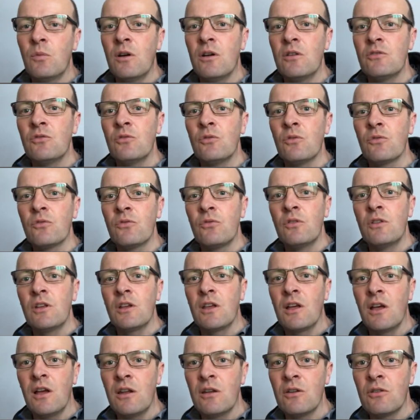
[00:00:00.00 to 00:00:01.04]
where I talked through the
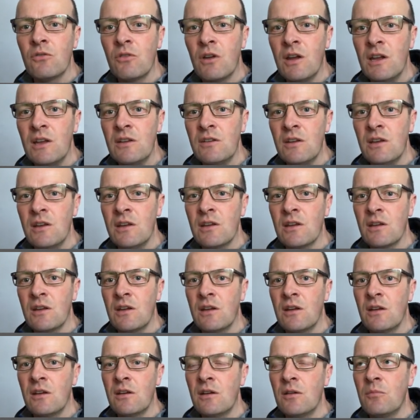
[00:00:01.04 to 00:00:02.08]
color grading
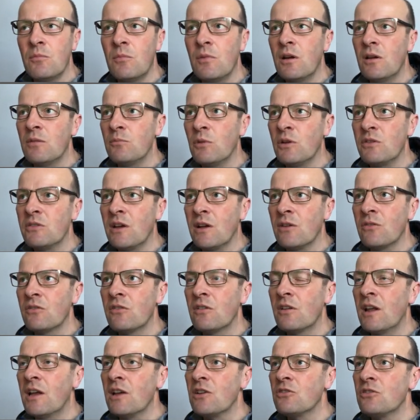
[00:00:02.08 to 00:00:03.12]
um, and my down
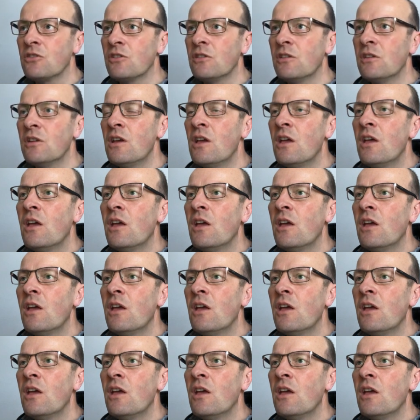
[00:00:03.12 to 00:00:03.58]
selection,